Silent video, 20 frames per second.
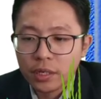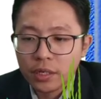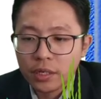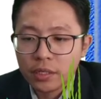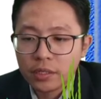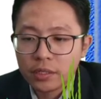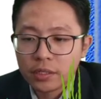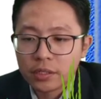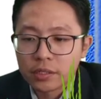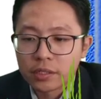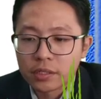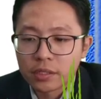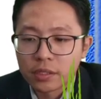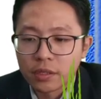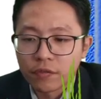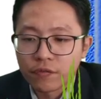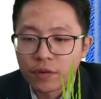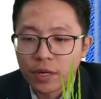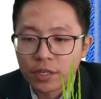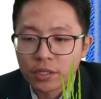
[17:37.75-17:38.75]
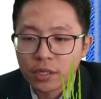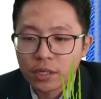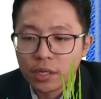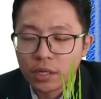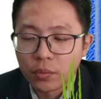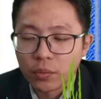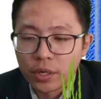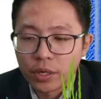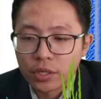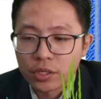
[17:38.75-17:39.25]
This is the function
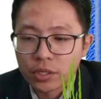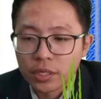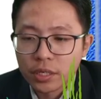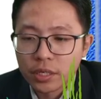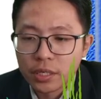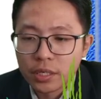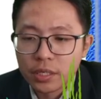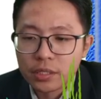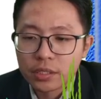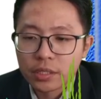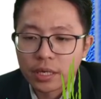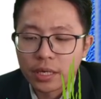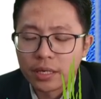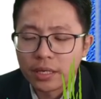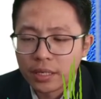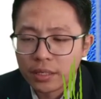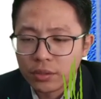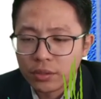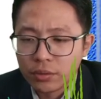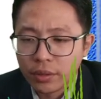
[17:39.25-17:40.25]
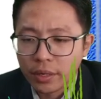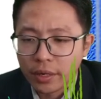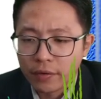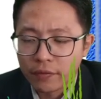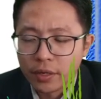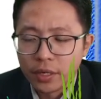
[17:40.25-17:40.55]
equations, and then you